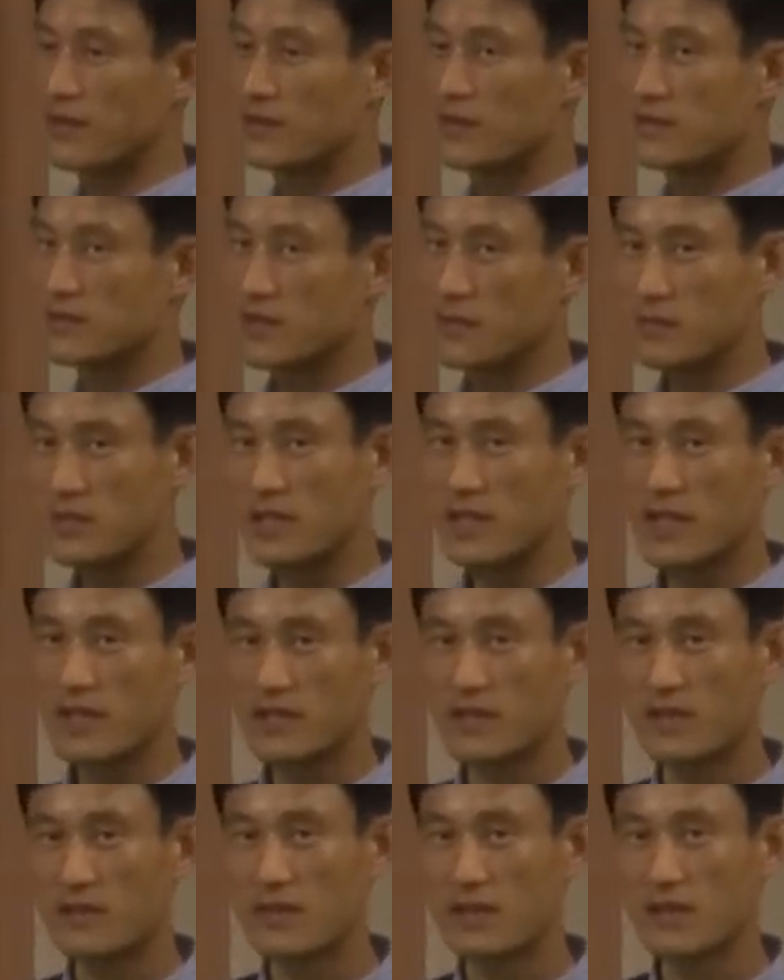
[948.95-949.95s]
Something like
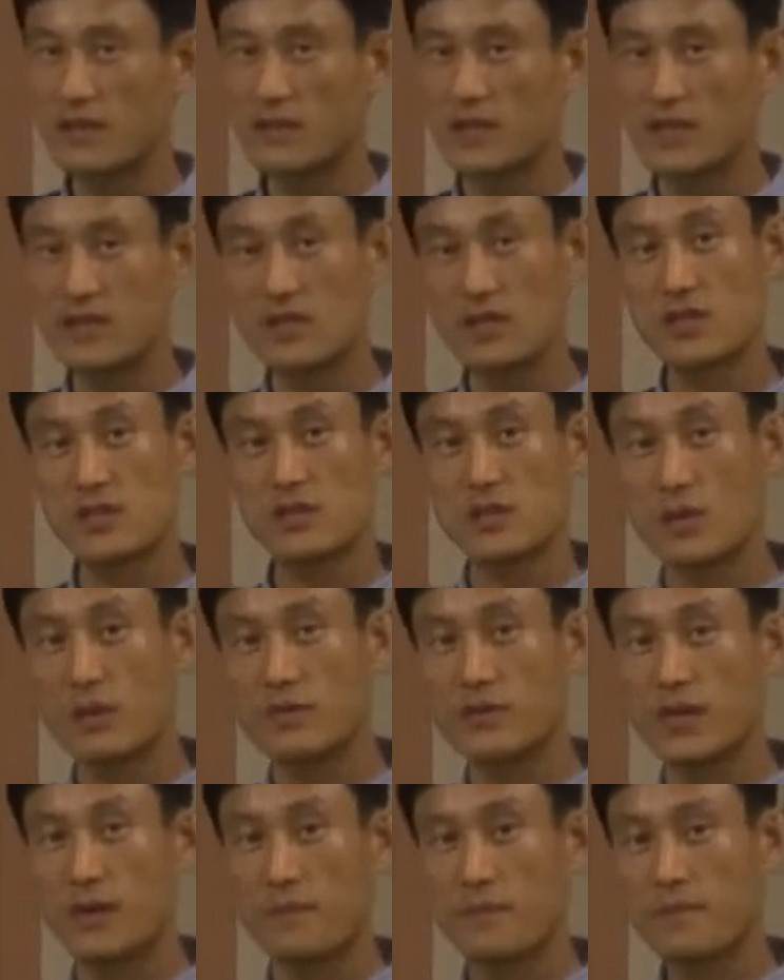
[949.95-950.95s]
that, right? That's a
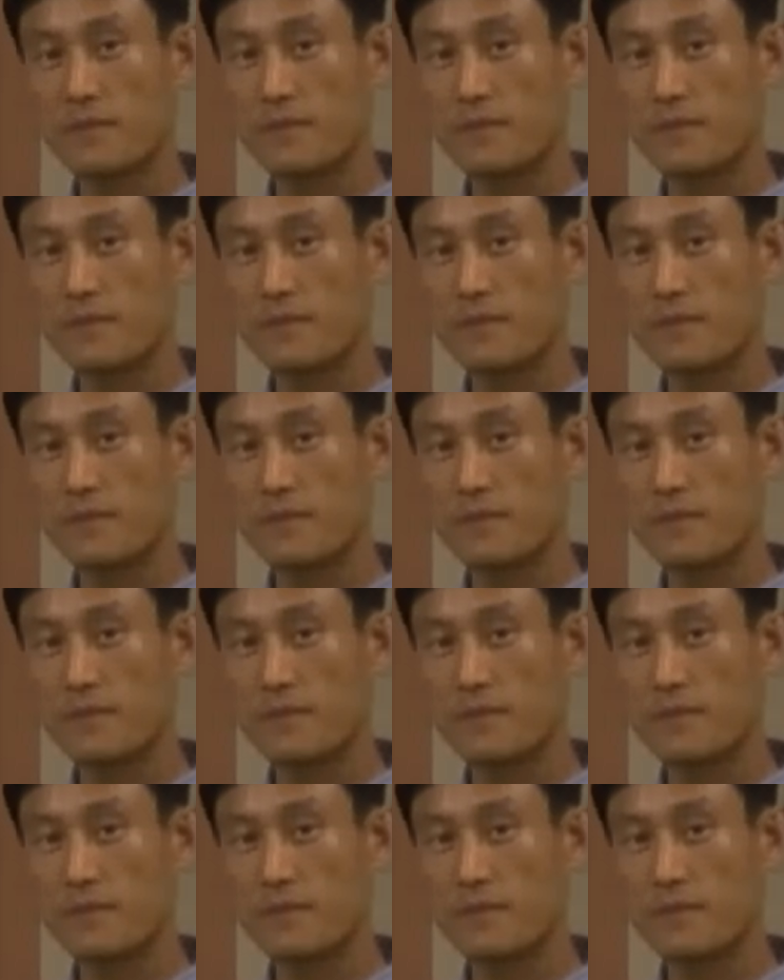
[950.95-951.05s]
histogram.